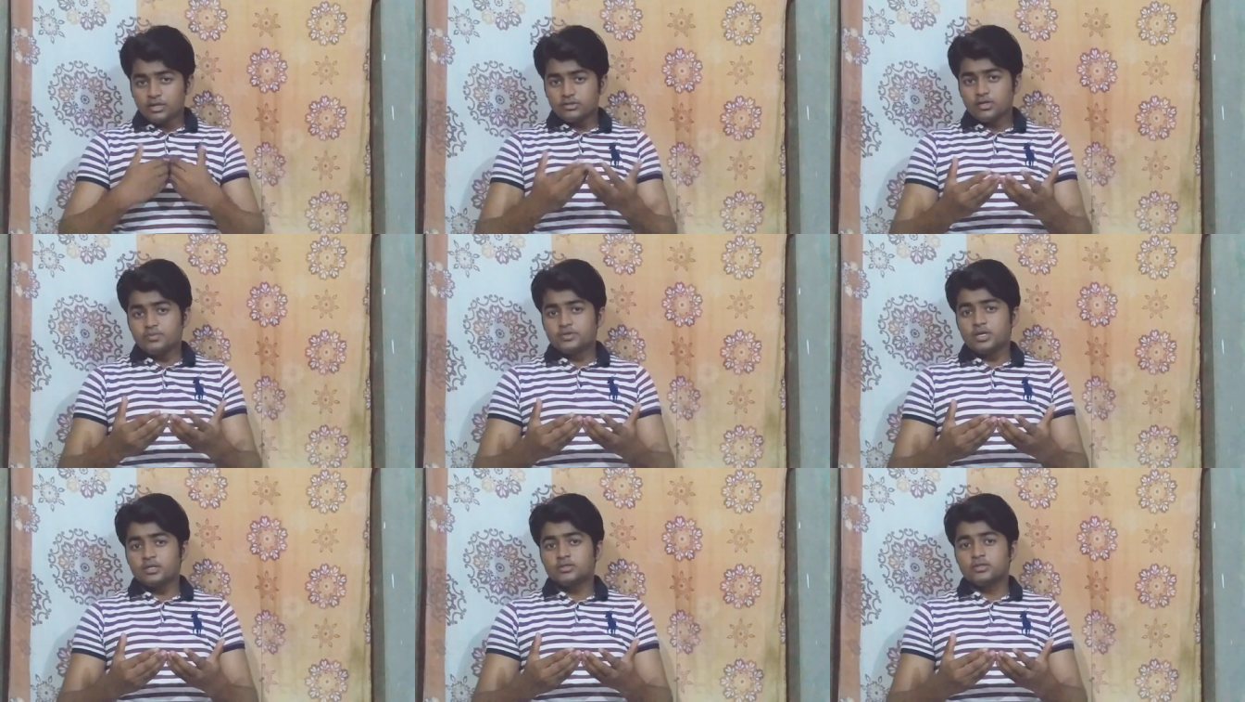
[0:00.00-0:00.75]

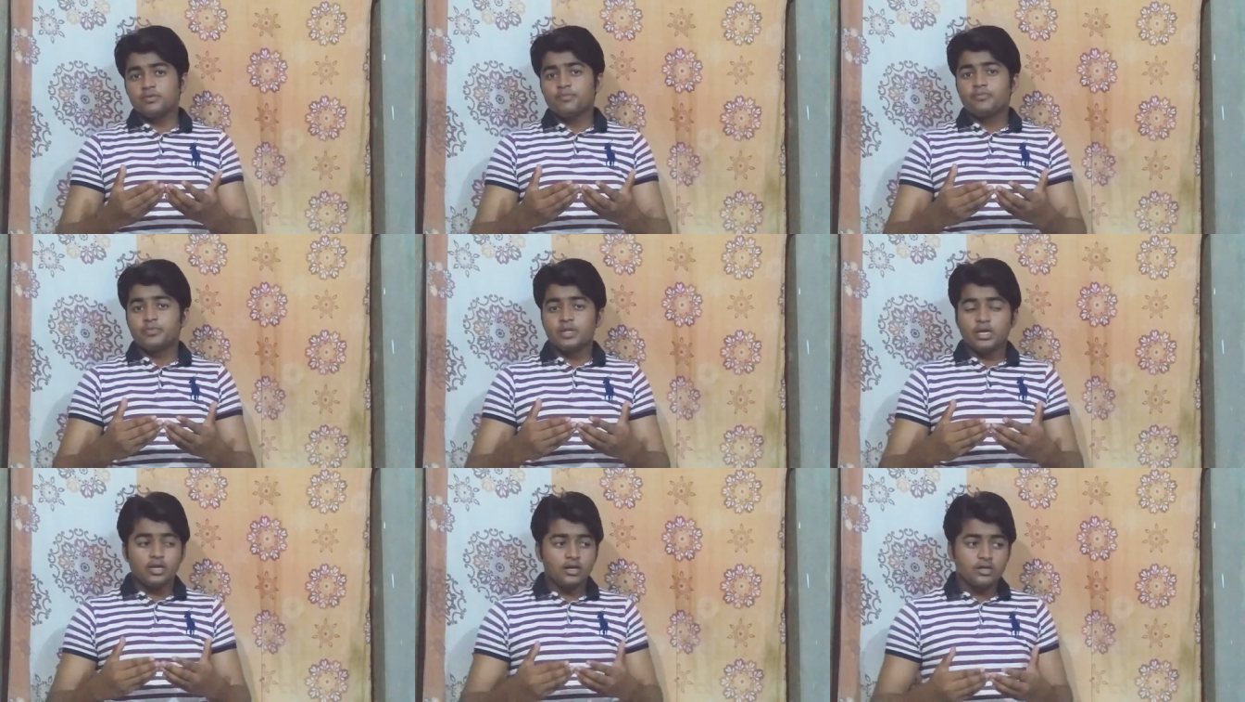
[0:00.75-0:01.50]
consumptions,
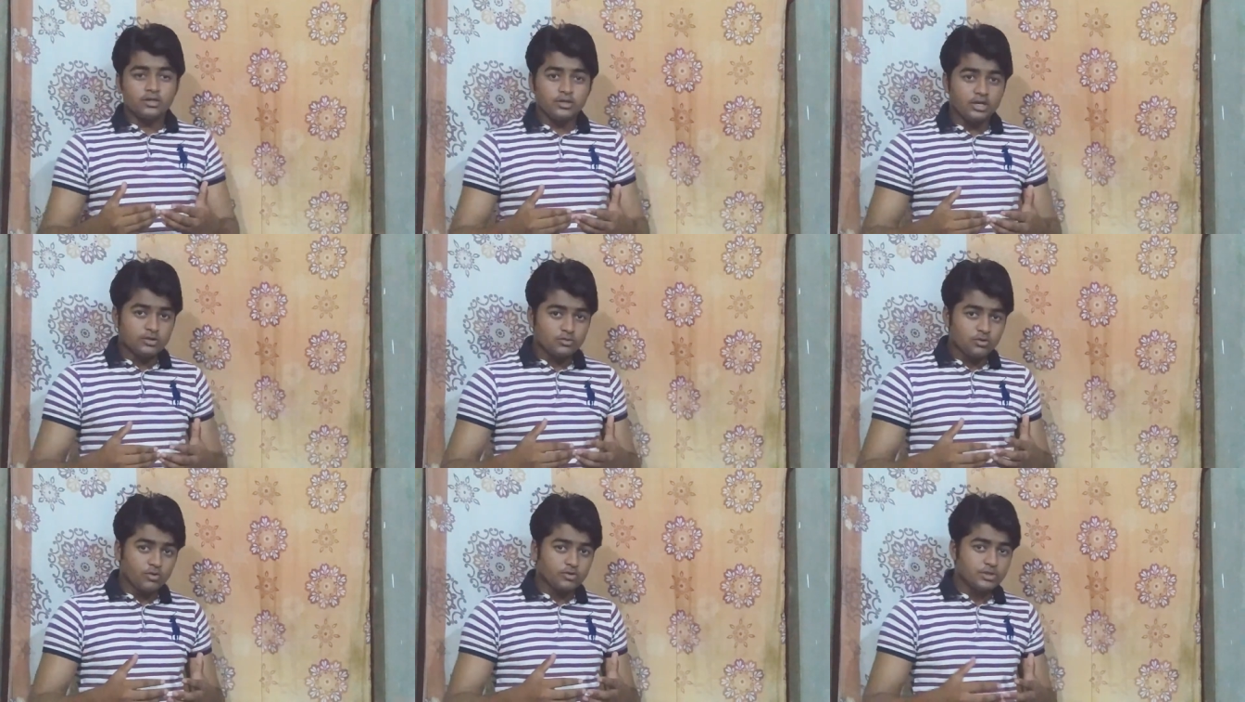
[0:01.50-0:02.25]
their
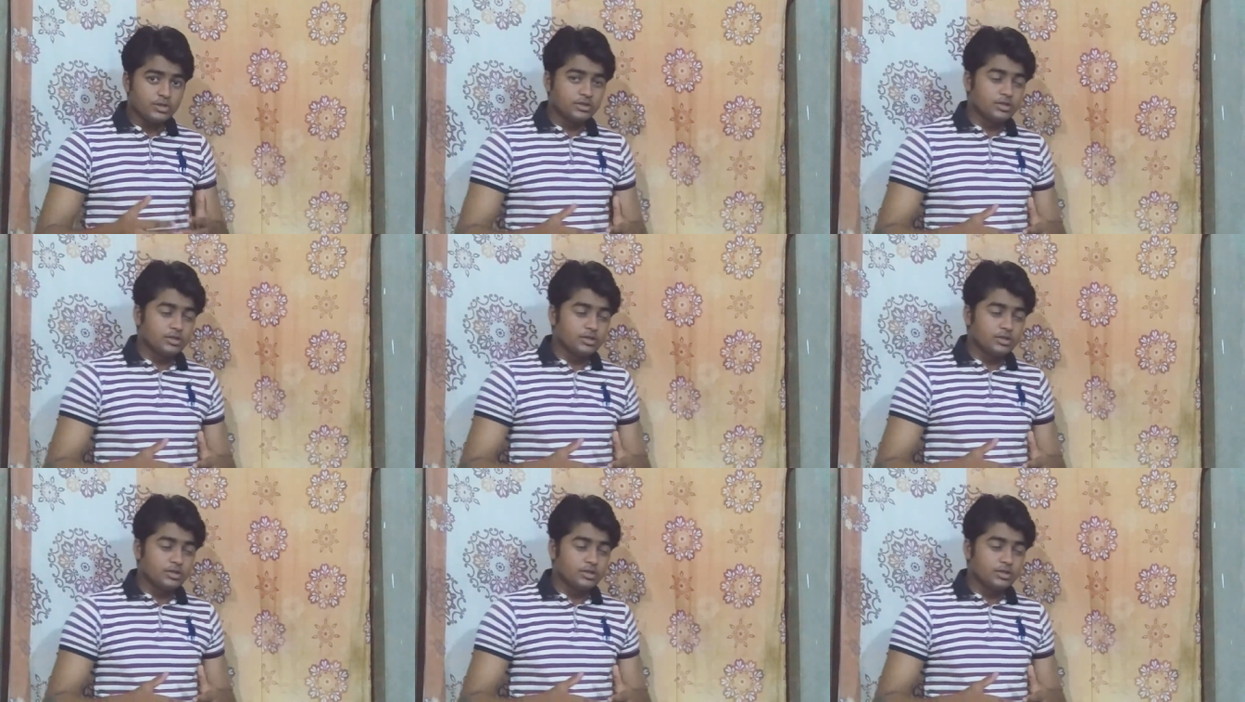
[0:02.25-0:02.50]
sources,